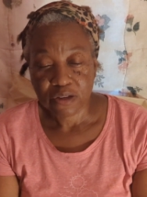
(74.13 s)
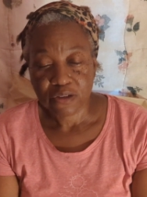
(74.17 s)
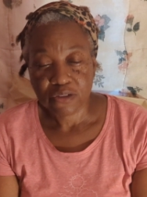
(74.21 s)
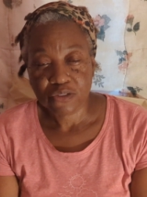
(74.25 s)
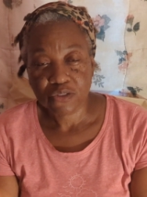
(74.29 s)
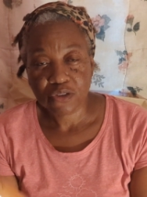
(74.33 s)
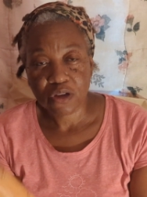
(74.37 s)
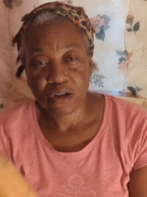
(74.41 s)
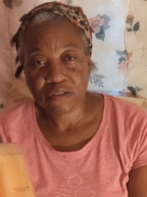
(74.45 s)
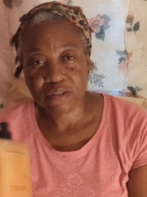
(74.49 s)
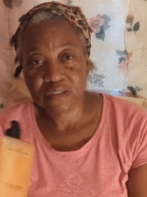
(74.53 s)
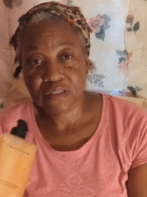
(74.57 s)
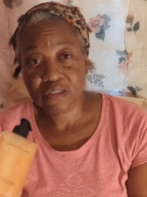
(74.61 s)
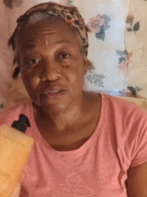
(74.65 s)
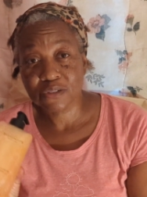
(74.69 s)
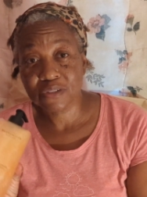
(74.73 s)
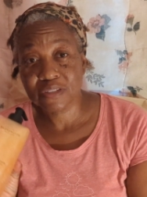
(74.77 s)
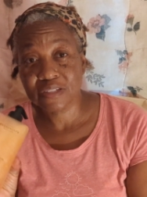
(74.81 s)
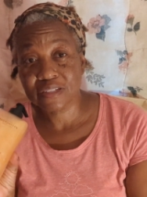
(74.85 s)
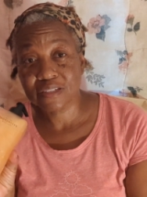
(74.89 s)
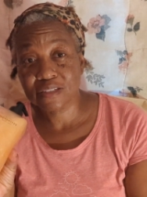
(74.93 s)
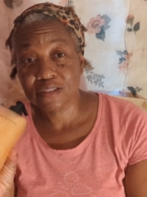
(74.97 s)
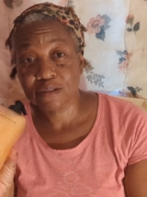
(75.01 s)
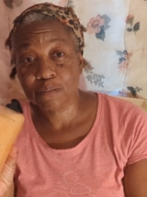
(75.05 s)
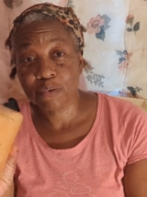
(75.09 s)
So I was a little
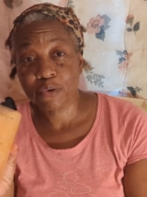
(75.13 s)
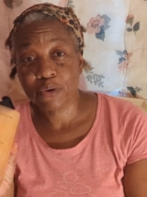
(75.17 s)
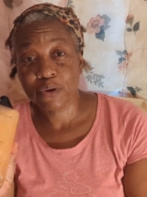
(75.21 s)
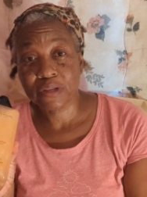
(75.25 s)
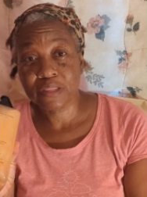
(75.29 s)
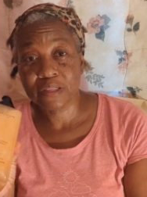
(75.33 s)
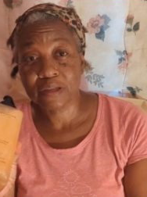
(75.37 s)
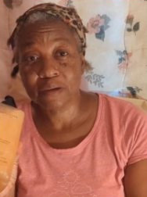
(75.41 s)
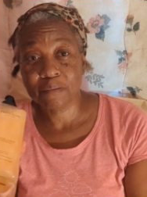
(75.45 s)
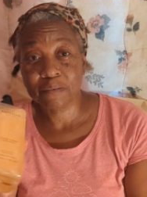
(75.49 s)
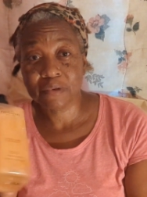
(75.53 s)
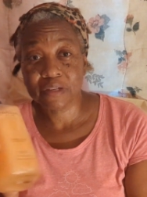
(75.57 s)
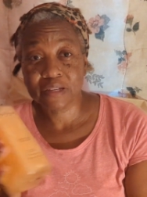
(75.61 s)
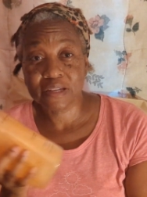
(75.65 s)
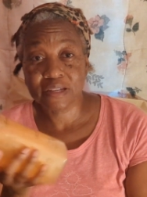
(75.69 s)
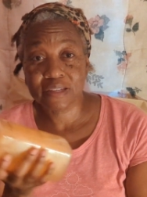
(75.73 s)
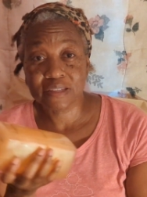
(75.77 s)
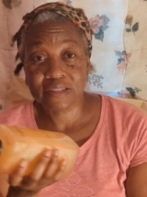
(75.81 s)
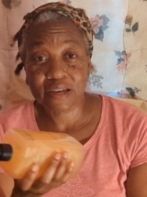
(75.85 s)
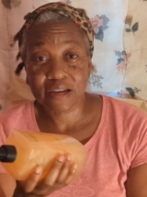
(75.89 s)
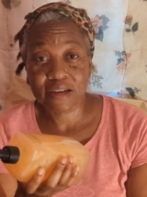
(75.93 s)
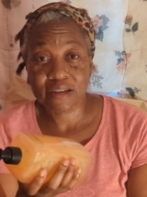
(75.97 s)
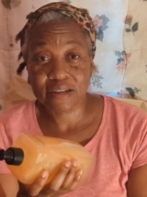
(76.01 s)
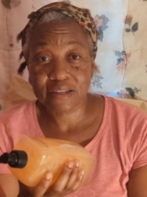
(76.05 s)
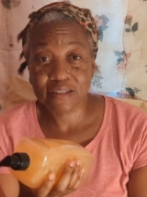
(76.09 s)
disappointed because
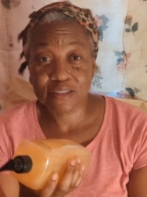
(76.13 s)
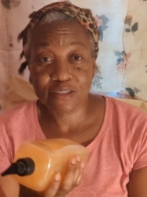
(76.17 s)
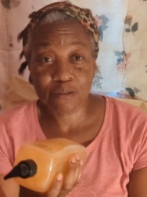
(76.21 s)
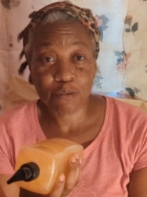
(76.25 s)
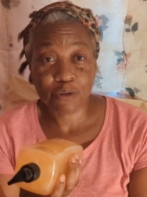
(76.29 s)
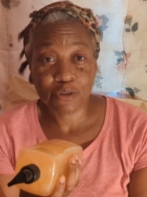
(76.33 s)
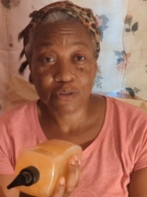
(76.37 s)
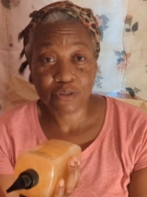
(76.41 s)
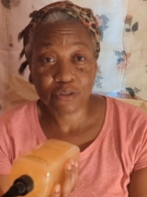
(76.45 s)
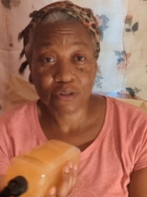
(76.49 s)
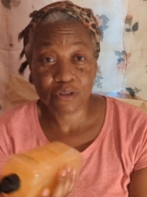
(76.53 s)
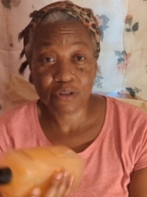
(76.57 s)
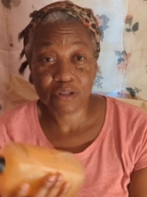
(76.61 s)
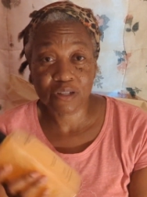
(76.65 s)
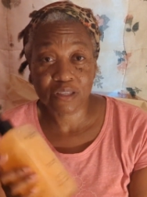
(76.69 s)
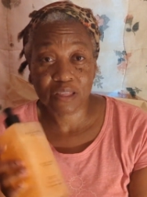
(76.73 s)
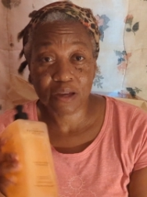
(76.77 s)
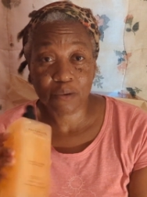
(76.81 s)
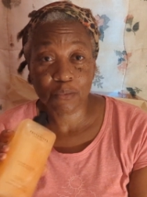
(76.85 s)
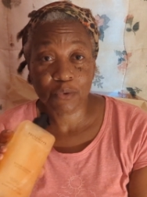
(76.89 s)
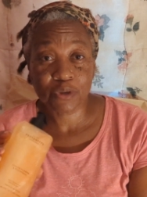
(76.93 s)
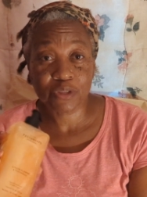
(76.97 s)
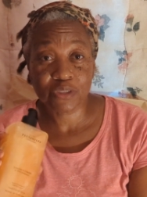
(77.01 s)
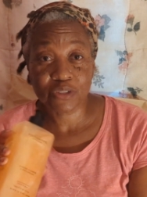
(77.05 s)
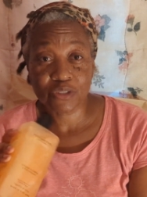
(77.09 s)
I it smells so good. I
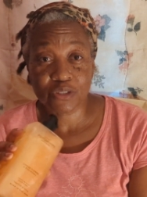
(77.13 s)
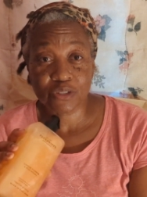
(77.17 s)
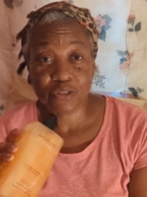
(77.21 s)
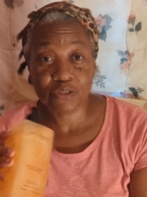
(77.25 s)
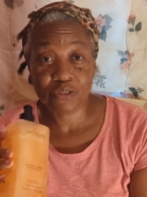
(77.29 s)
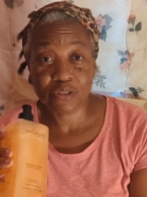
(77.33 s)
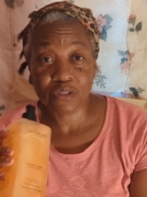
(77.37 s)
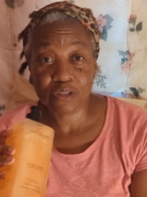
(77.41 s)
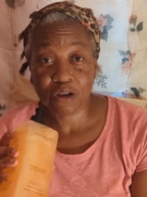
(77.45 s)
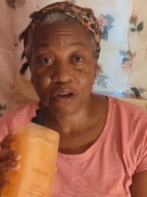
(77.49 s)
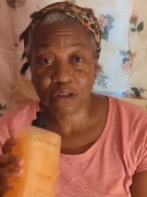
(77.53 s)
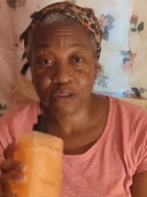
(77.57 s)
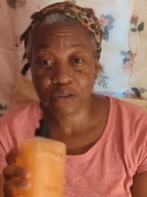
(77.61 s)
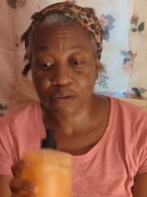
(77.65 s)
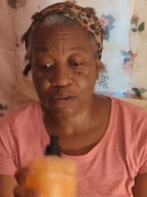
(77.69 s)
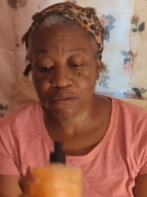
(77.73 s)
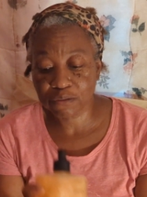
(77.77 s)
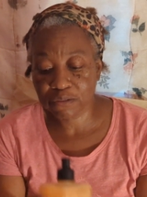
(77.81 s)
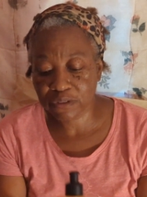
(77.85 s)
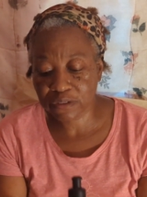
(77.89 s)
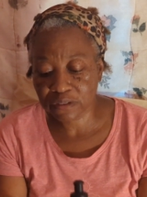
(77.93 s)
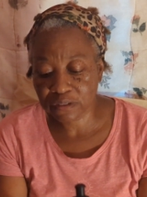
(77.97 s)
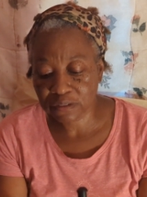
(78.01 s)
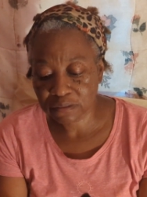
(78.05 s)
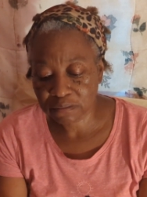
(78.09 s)
wanted to use it all
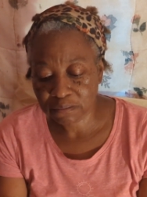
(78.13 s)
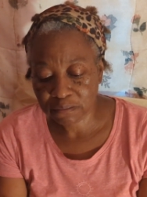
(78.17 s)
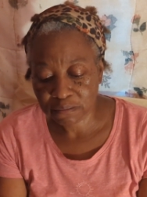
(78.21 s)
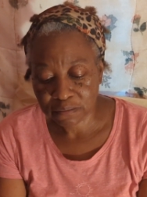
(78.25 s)
over.